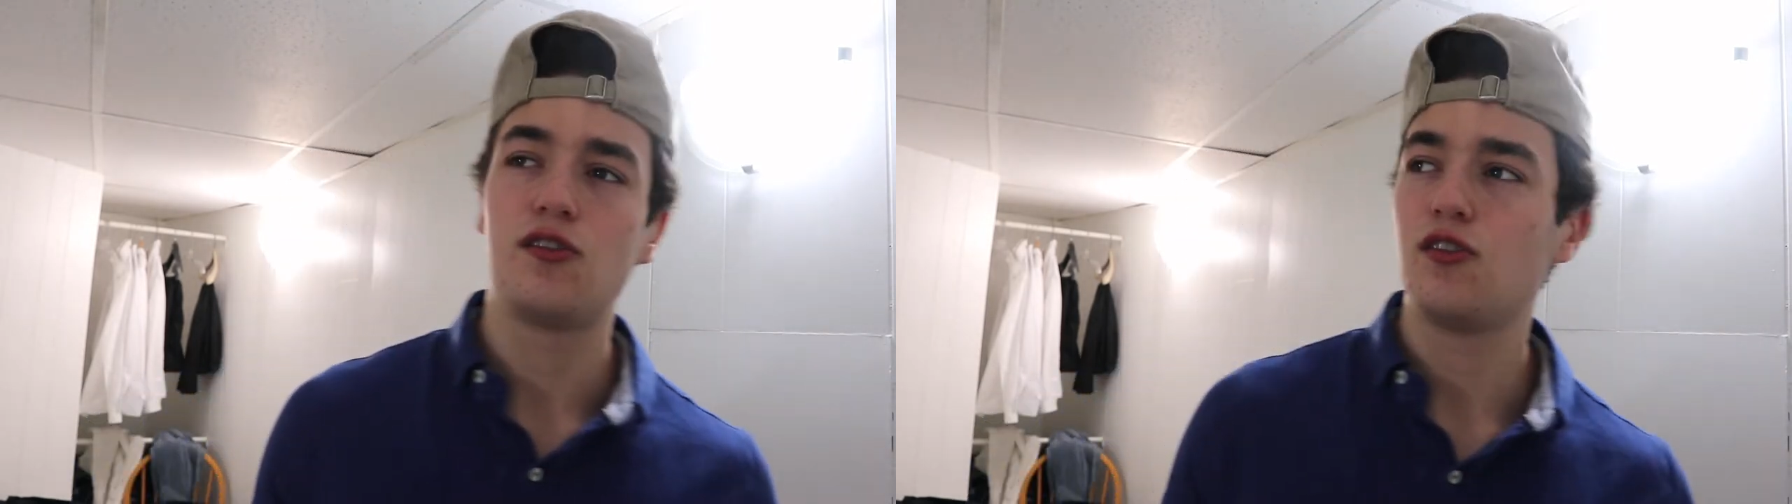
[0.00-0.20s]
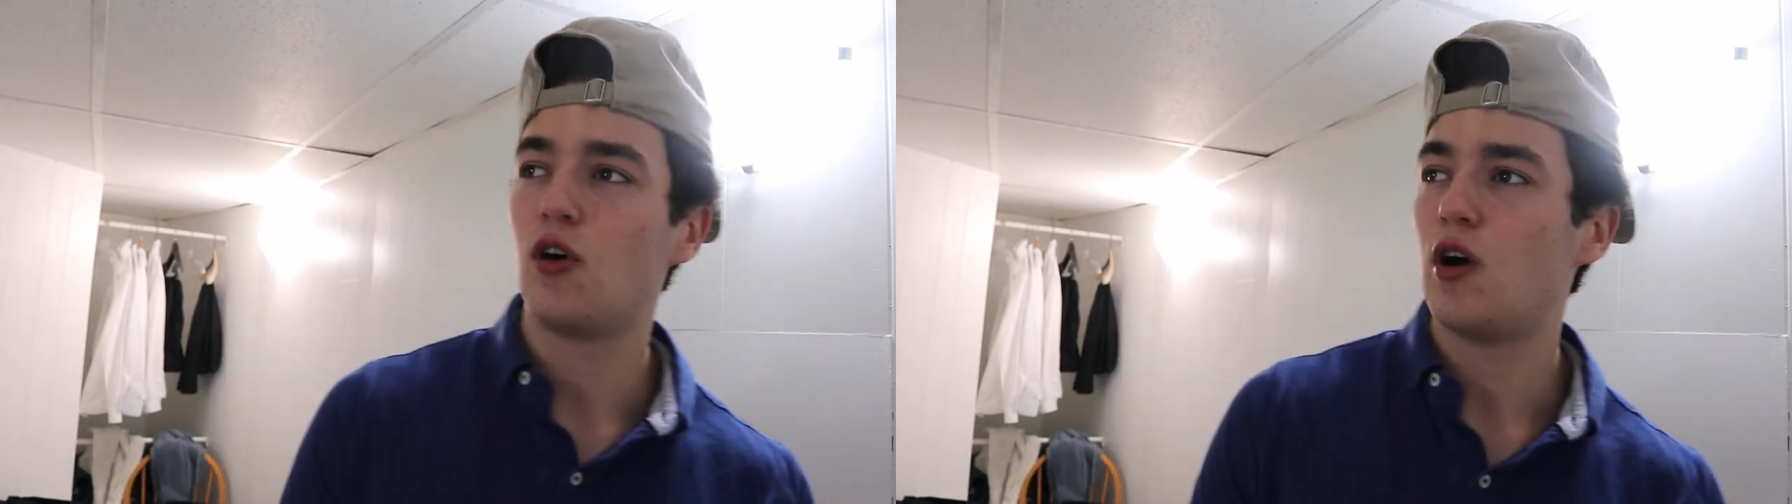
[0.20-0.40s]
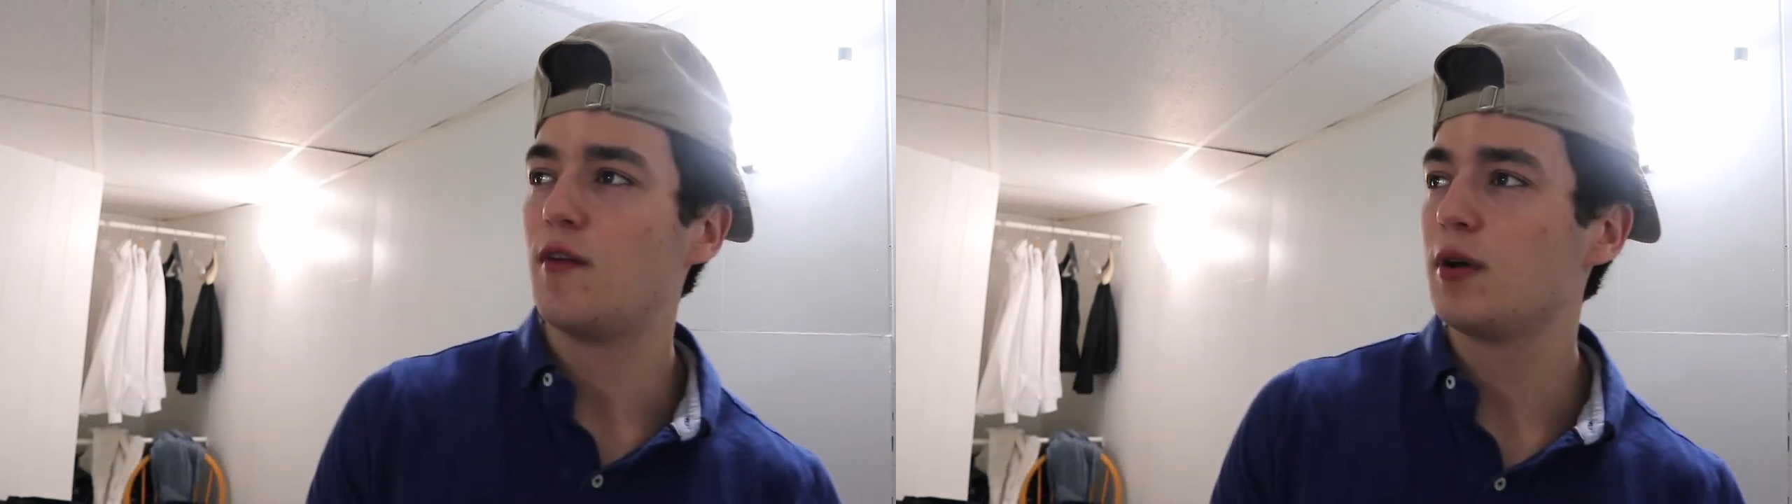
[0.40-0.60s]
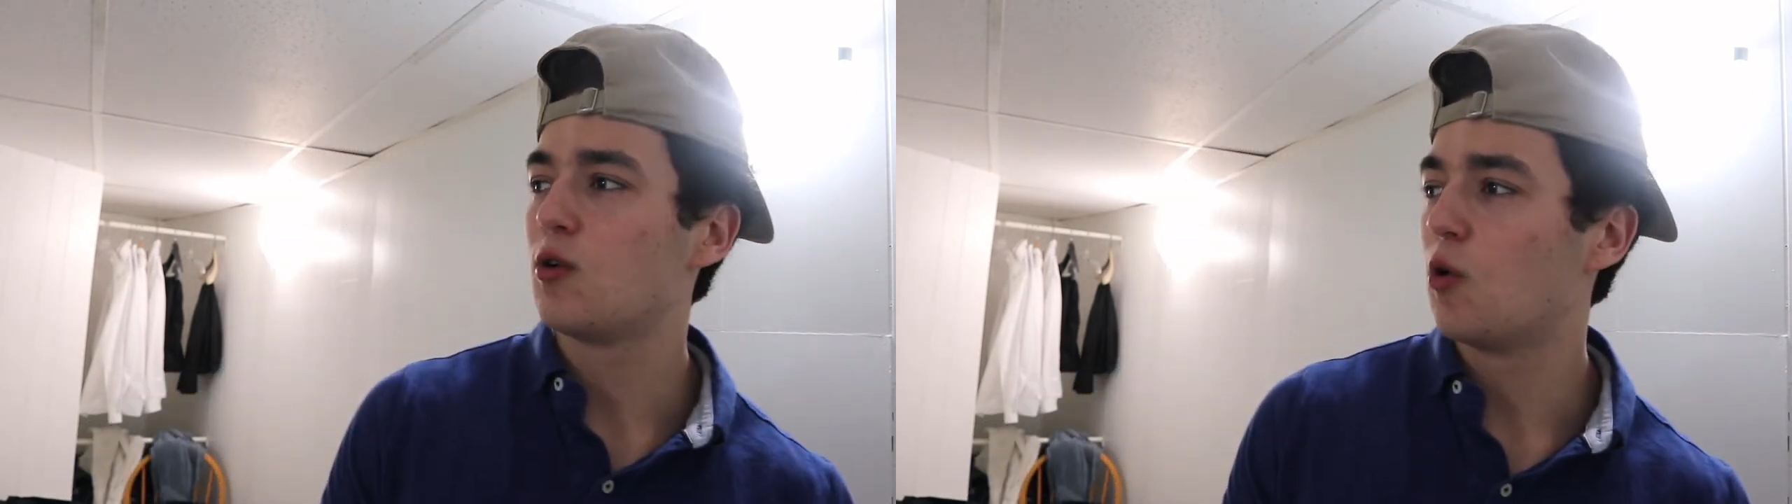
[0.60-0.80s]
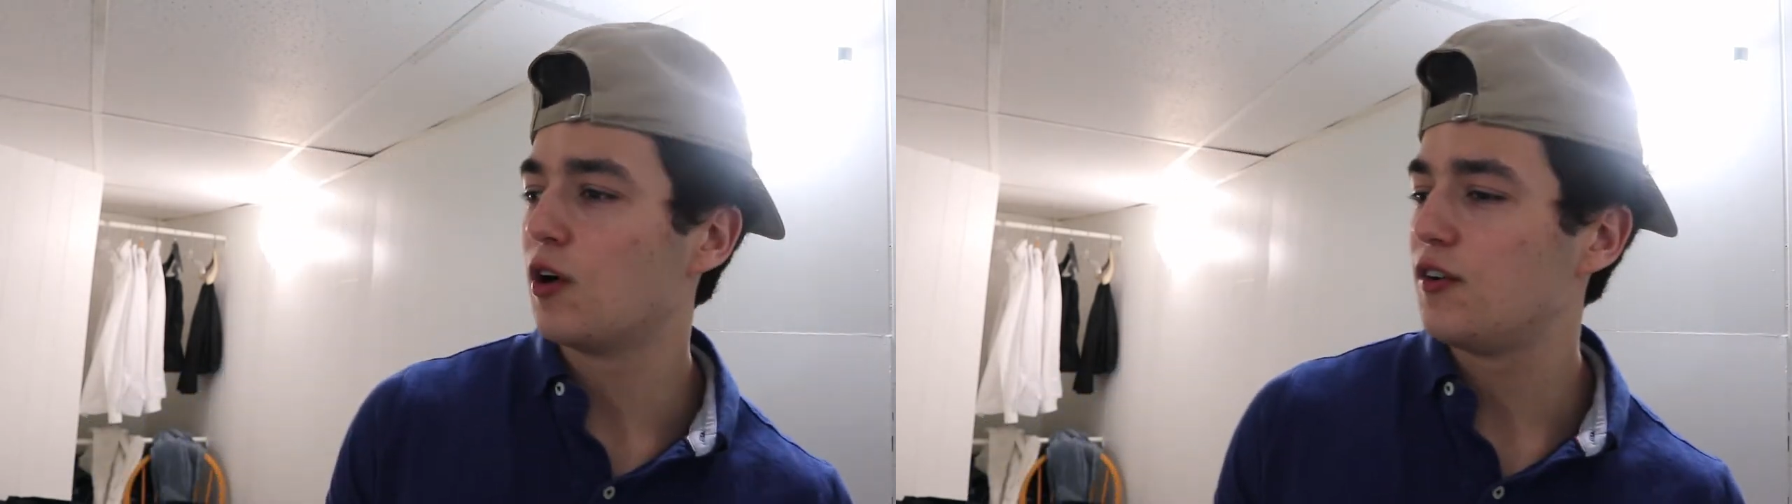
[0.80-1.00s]
So I've
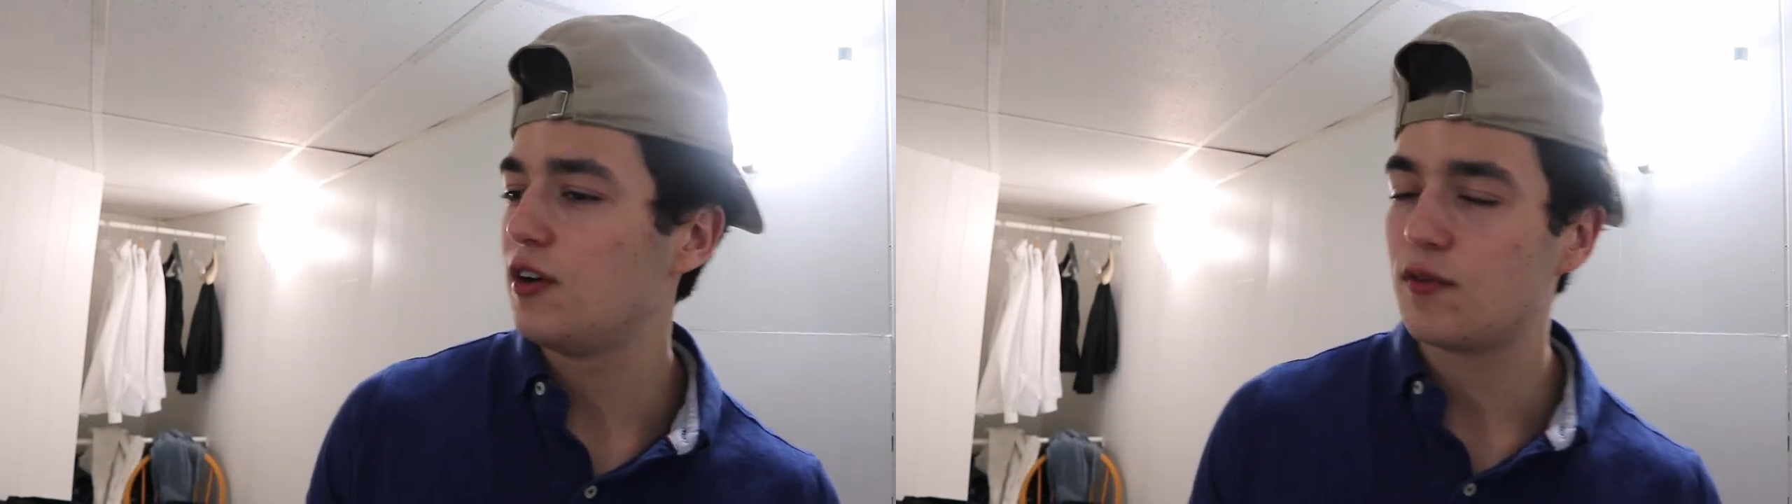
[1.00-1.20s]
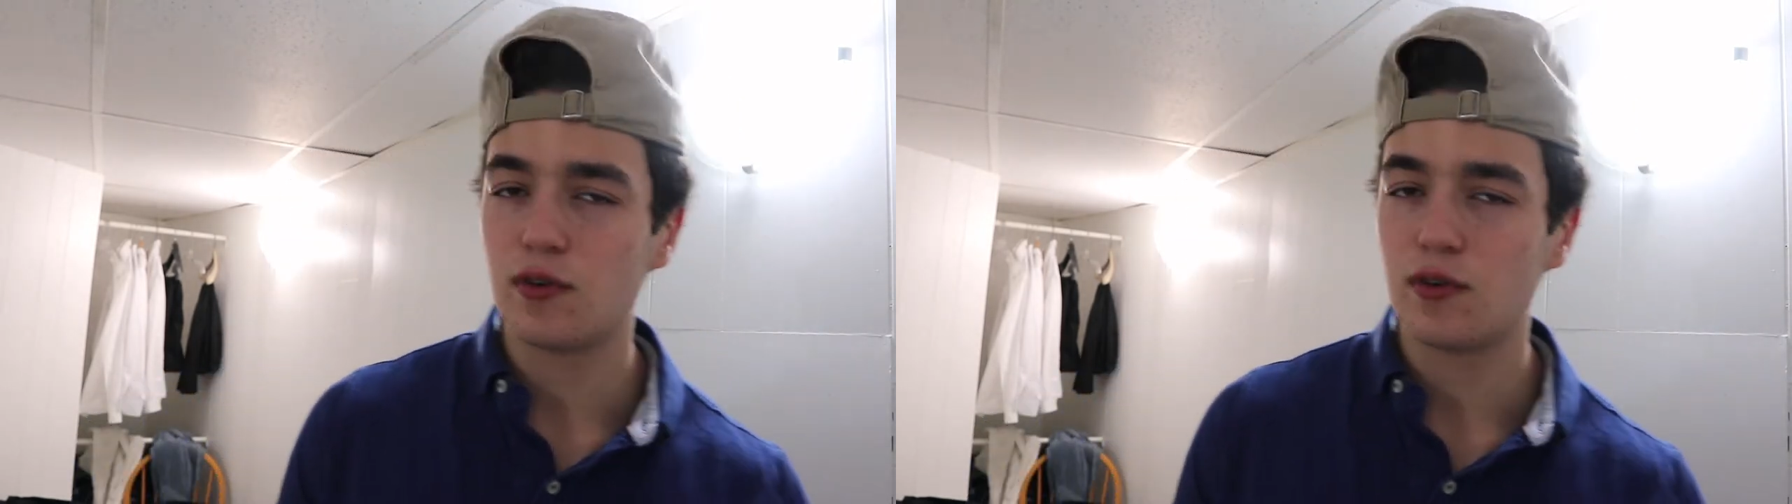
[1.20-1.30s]
been quarantined